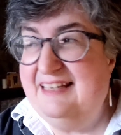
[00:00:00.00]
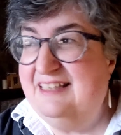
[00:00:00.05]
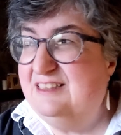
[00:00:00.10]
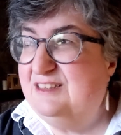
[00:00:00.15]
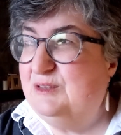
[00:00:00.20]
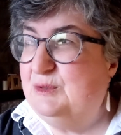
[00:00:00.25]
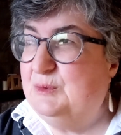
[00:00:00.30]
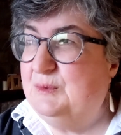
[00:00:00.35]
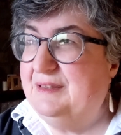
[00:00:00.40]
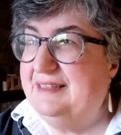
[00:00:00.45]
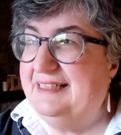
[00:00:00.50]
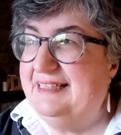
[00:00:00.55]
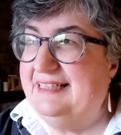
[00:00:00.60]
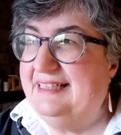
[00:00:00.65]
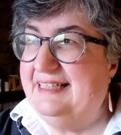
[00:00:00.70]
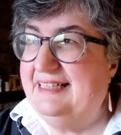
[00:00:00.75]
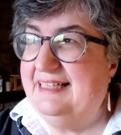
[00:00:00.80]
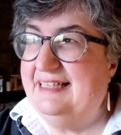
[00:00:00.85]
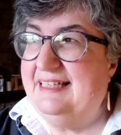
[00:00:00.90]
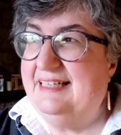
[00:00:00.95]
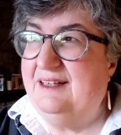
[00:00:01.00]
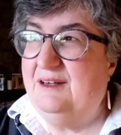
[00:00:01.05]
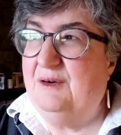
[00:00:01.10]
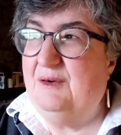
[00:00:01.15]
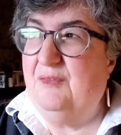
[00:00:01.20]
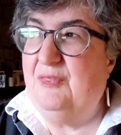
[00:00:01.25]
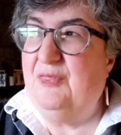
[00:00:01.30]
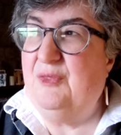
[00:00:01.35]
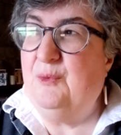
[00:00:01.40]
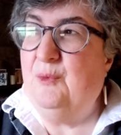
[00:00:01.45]
so
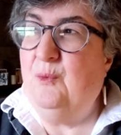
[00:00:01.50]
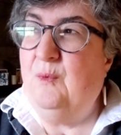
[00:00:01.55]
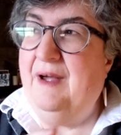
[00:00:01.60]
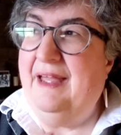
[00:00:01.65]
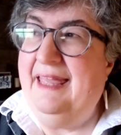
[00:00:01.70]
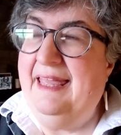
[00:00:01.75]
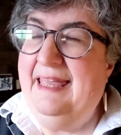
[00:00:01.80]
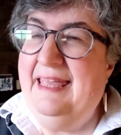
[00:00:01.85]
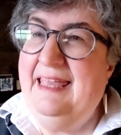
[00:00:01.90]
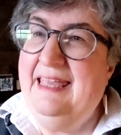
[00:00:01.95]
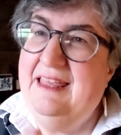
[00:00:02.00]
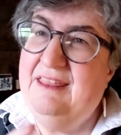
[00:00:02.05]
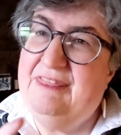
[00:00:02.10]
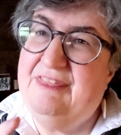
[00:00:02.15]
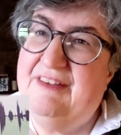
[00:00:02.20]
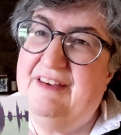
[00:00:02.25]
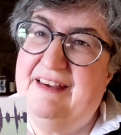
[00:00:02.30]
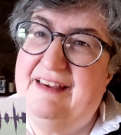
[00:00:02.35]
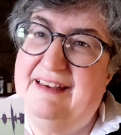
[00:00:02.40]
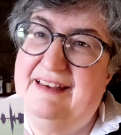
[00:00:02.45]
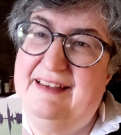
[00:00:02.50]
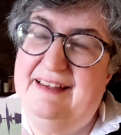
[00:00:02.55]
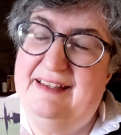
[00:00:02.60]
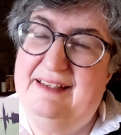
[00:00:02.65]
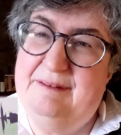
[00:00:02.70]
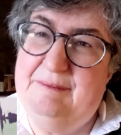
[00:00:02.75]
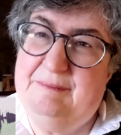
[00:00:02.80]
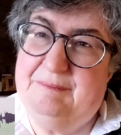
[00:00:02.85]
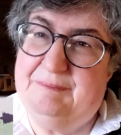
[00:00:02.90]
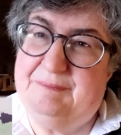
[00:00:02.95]
the way
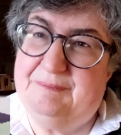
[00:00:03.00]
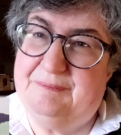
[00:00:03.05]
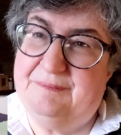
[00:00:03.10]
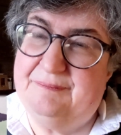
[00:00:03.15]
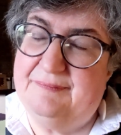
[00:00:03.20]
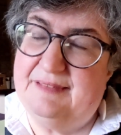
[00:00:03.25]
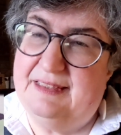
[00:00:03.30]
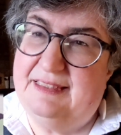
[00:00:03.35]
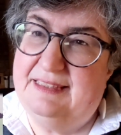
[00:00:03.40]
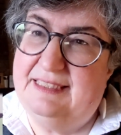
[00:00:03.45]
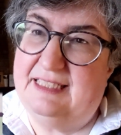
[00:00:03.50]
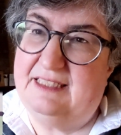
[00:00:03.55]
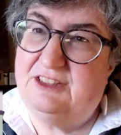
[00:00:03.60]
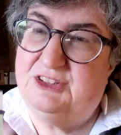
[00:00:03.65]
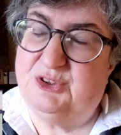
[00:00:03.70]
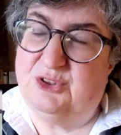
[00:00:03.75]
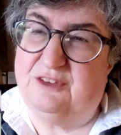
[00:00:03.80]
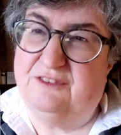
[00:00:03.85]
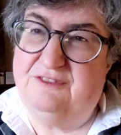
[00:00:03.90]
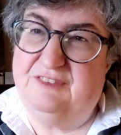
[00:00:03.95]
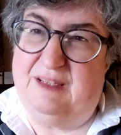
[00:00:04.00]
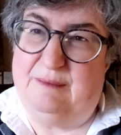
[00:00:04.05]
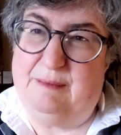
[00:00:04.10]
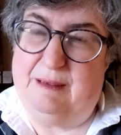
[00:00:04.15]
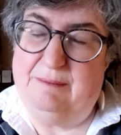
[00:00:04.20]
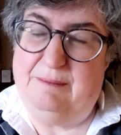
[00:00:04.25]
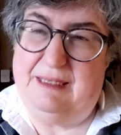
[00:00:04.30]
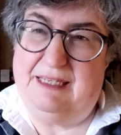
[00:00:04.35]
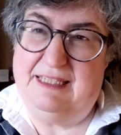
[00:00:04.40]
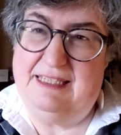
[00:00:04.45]
the little short film
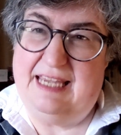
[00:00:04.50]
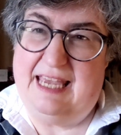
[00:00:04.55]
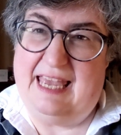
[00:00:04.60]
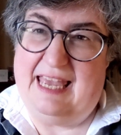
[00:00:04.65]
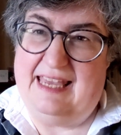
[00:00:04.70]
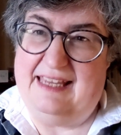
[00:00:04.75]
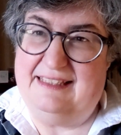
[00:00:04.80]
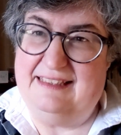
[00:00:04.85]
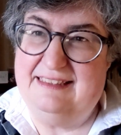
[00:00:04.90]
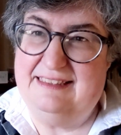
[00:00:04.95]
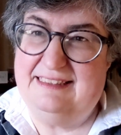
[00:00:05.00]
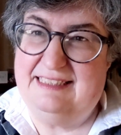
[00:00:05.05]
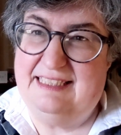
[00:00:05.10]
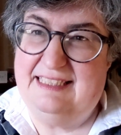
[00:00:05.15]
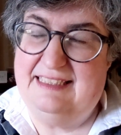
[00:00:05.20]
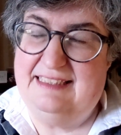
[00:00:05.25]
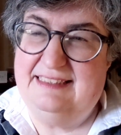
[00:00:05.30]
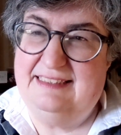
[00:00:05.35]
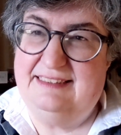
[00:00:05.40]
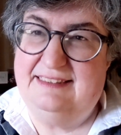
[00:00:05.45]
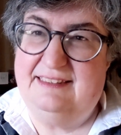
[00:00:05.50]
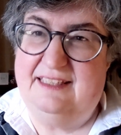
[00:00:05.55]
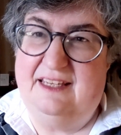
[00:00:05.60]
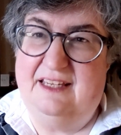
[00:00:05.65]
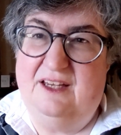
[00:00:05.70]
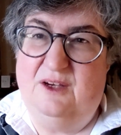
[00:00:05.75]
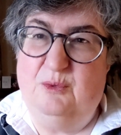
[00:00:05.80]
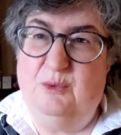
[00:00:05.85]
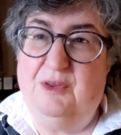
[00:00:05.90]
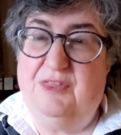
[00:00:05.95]
I made ends is
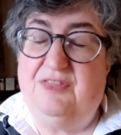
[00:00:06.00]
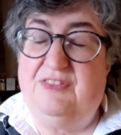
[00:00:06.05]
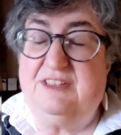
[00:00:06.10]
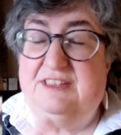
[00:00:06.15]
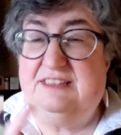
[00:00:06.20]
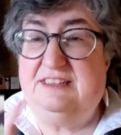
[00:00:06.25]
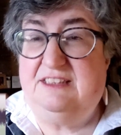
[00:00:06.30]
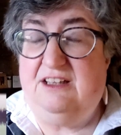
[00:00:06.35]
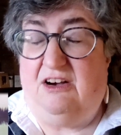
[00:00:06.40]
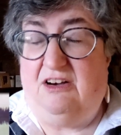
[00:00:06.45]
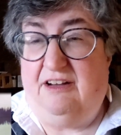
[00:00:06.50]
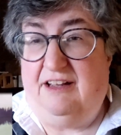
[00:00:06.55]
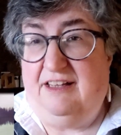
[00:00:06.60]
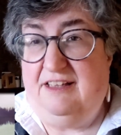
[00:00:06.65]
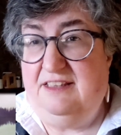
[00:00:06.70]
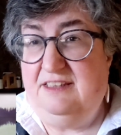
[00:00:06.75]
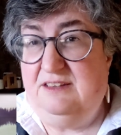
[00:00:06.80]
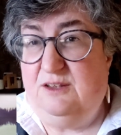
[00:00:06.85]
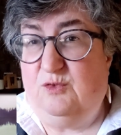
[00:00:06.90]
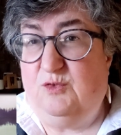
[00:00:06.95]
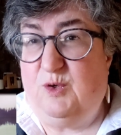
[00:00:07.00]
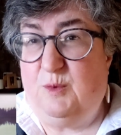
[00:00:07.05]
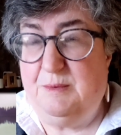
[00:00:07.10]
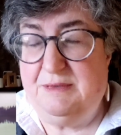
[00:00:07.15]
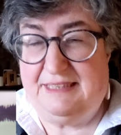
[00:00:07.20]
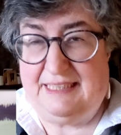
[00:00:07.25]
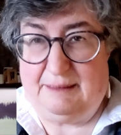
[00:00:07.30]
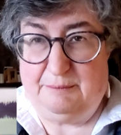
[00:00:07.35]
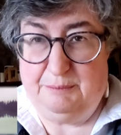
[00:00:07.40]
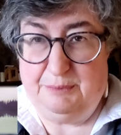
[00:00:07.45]
with the sound of
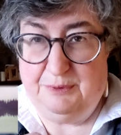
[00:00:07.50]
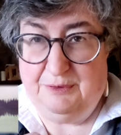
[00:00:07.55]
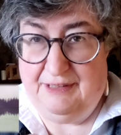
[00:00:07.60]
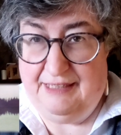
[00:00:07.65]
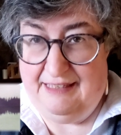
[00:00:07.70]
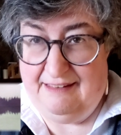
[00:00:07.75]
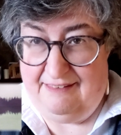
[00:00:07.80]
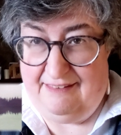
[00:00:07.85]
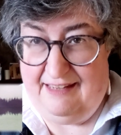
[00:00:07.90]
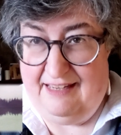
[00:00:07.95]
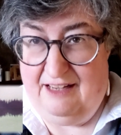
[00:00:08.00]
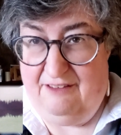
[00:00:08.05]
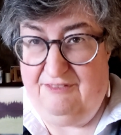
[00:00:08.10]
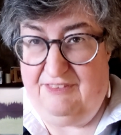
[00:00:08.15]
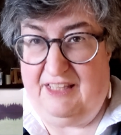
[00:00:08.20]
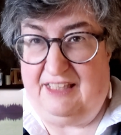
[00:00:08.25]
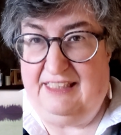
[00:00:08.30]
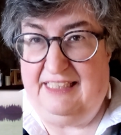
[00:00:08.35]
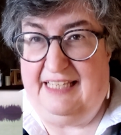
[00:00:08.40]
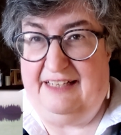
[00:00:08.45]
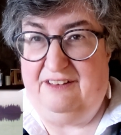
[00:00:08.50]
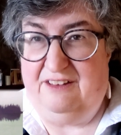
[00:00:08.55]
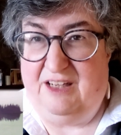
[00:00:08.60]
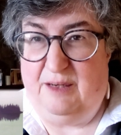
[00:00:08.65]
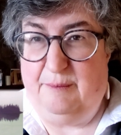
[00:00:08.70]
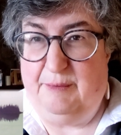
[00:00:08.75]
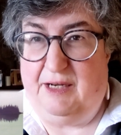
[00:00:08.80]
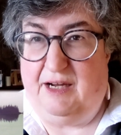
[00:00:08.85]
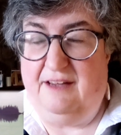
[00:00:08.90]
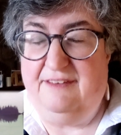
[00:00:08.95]
almost like breathing of that letter
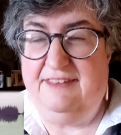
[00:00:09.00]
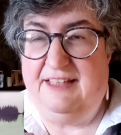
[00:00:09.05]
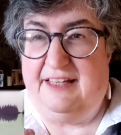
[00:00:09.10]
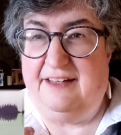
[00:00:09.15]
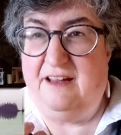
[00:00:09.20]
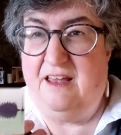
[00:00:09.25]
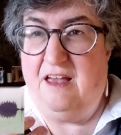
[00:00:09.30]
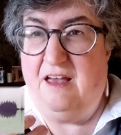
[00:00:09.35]
coming out, that